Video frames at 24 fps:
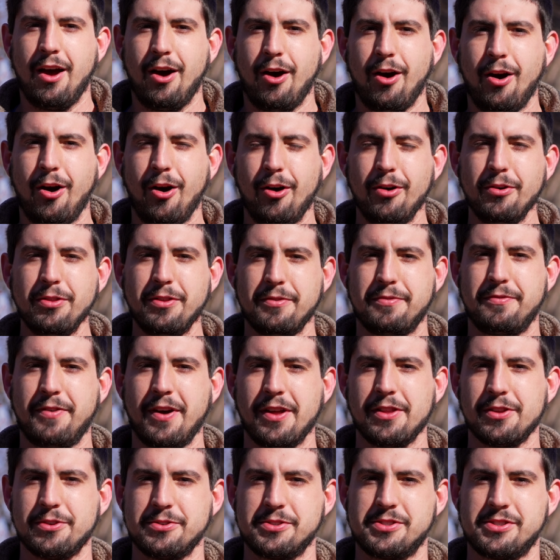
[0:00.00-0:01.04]
All the
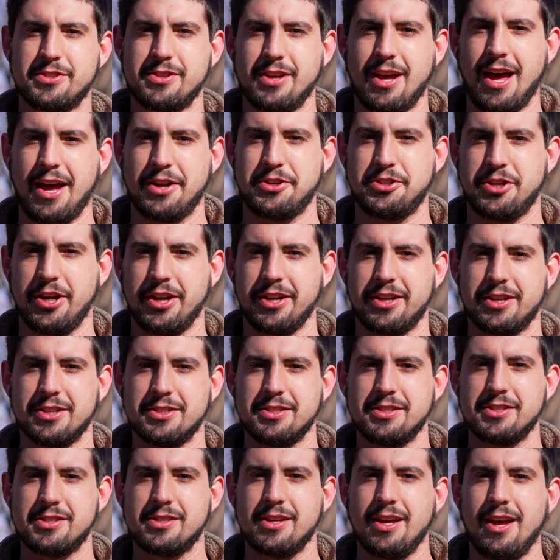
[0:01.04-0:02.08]
fellows at
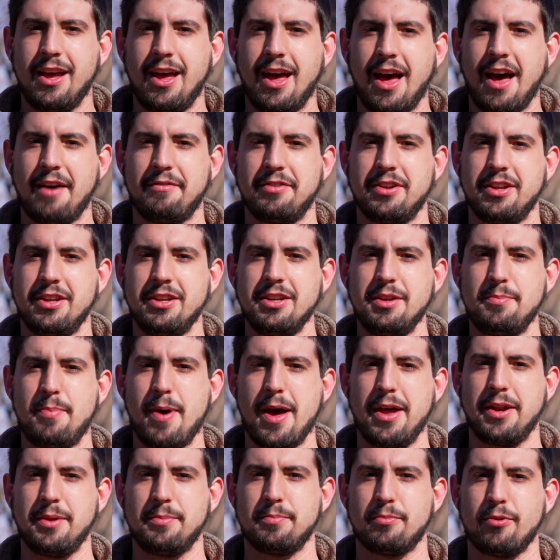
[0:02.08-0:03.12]
Jenkins have an
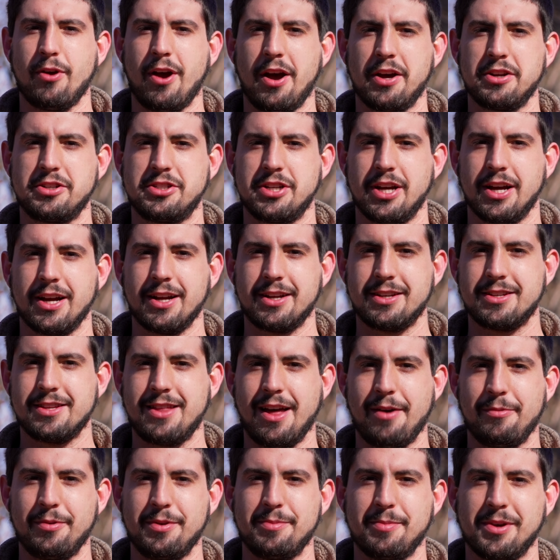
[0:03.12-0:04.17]
independent project
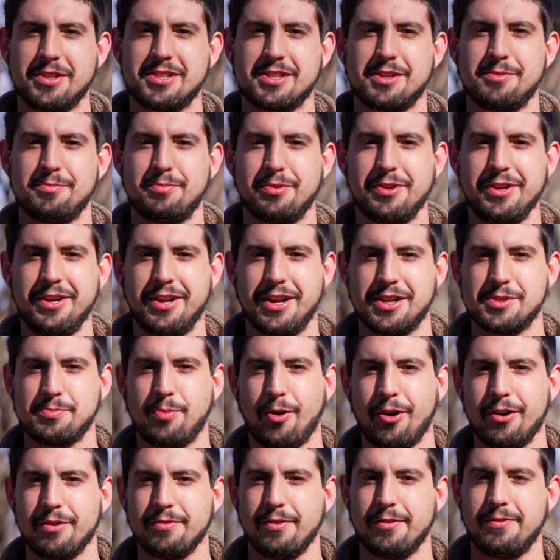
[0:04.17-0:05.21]
that we must complete as
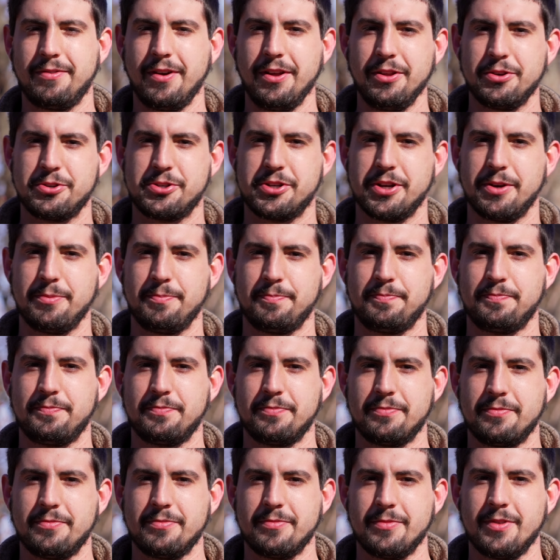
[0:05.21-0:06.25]
part of our fellowship.
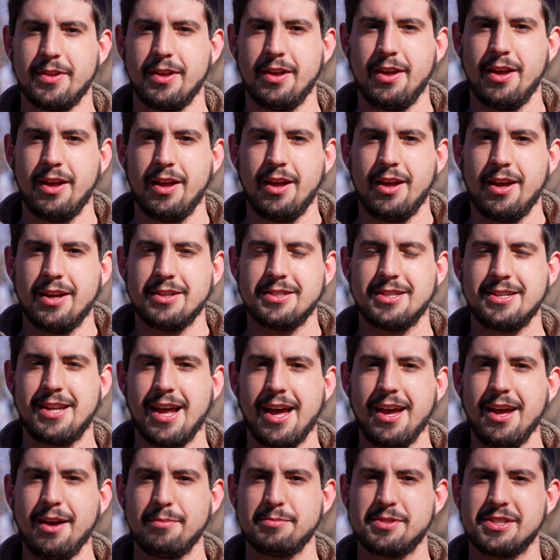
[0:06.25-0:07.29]

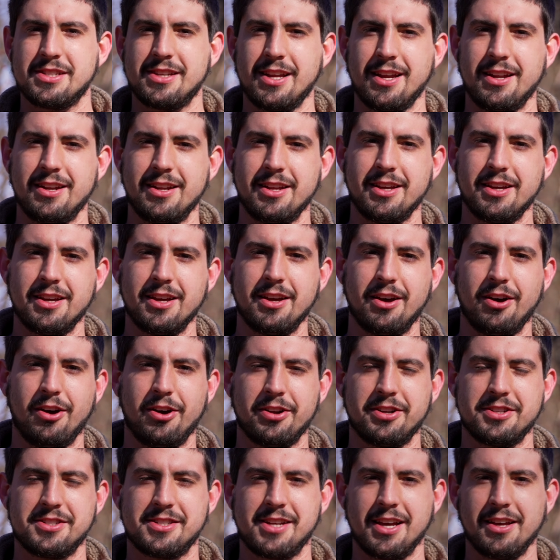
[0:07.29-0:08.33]
Today I'm standing
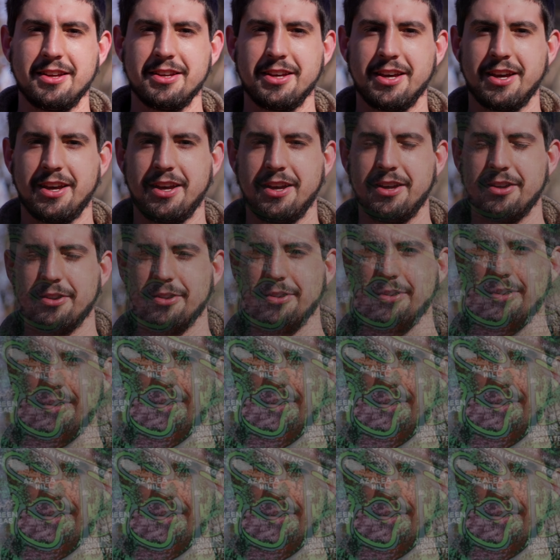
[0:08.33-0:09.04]
on Azalea Hill